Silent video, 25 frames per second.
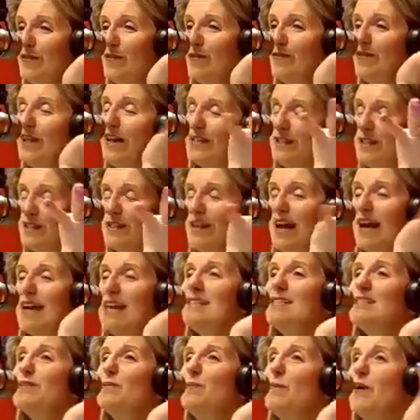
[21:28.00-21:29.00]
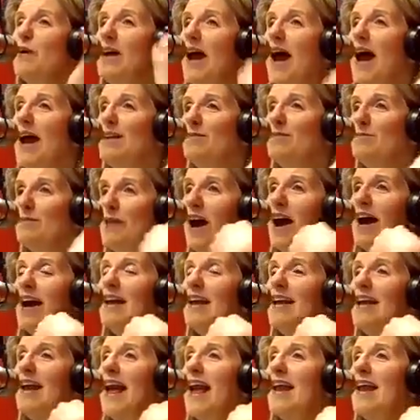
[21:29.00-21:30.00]
that's nice, but I'm
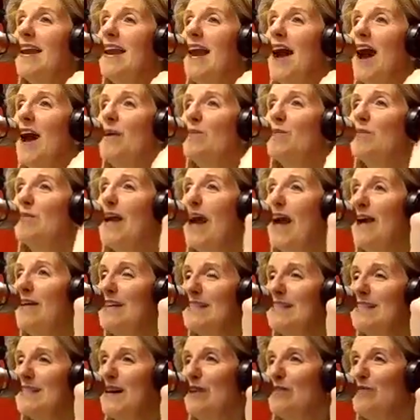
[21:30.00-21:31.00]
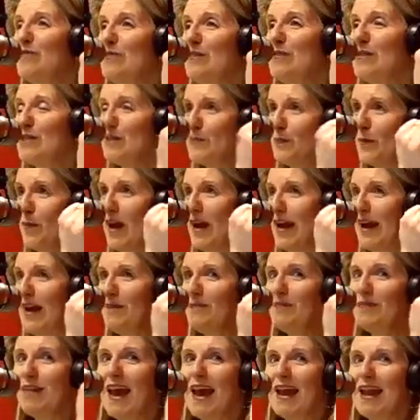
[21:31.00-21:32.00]
not, and I'm counting down for
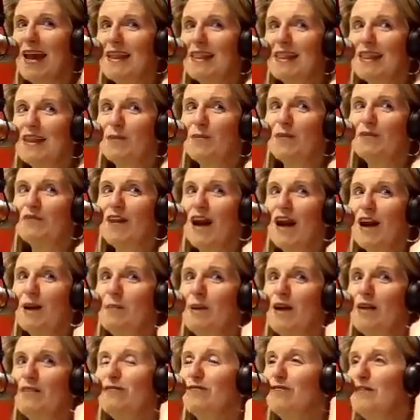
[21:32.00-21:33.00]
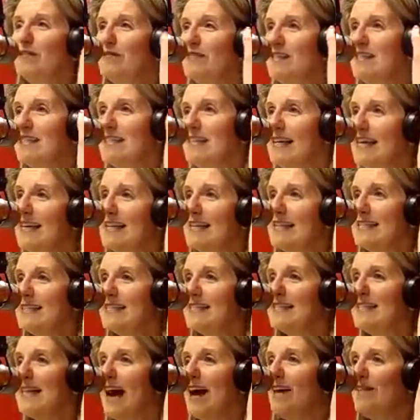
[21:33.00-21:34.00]
spring, and I think we've got about 50
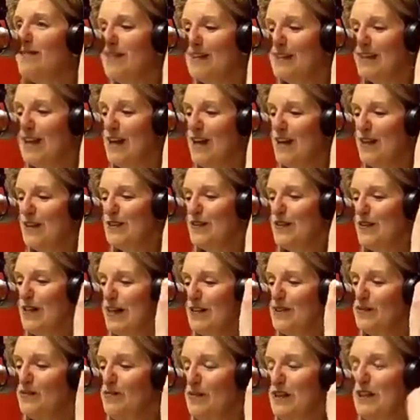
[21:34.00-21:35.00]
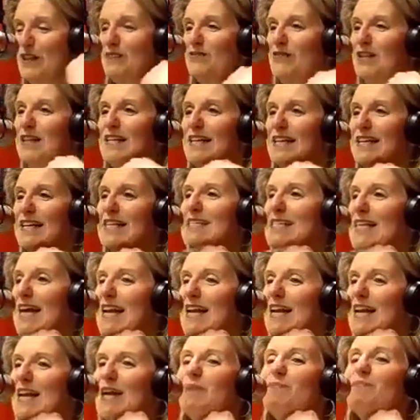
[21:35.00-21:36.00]
days left, so that's really, really
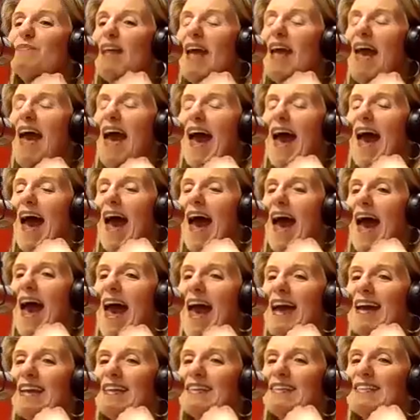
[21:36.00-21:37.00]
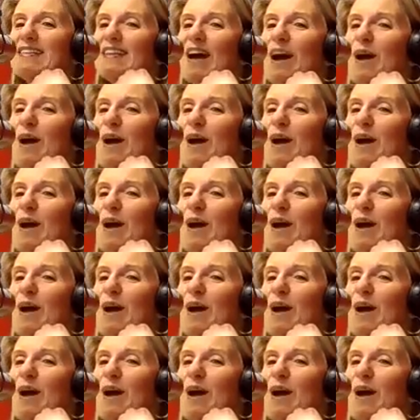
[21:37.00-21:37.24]
exciting. And